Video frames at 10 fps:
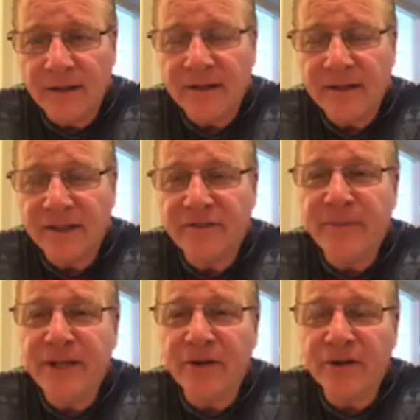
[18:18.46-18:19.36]
Give
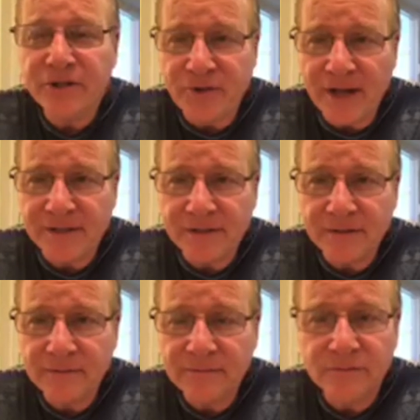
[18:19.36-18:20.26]
me your address.
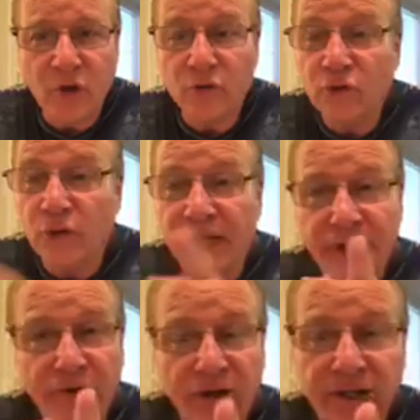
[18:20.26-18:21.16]
Don't do it
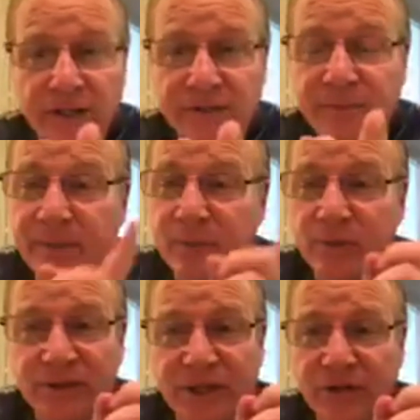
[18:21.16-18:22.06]
here on this. People
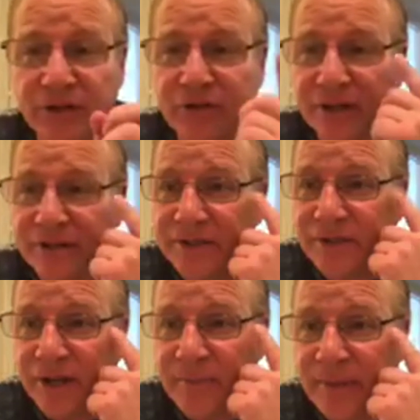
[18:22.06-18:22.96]
will see your address. There's
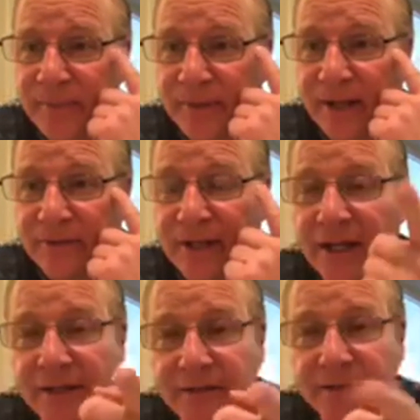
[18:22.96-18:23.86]
nutty people out
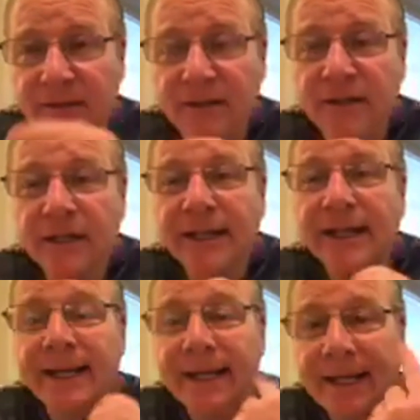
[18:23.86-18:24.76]
there.
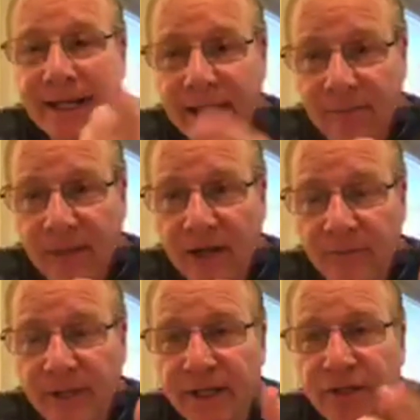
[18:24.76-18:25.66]
Email
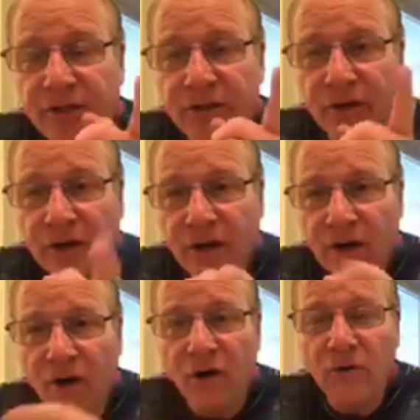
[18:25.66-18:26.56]
me your
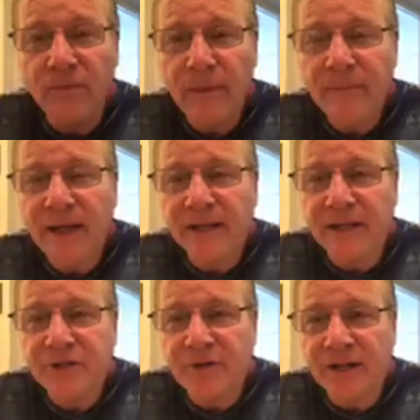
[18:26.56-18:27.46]
home mailing
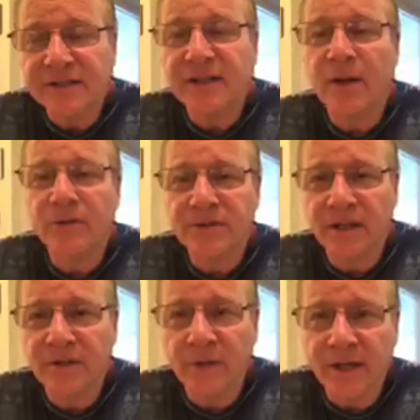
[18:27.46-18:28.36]
address, and I will
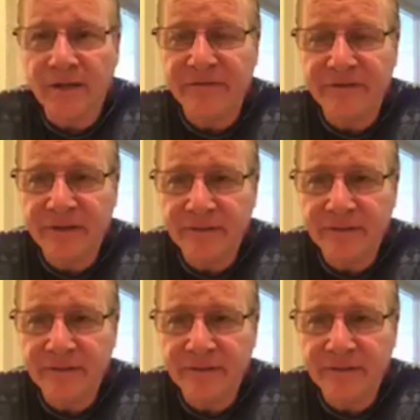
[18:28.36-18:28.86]
send you a gift.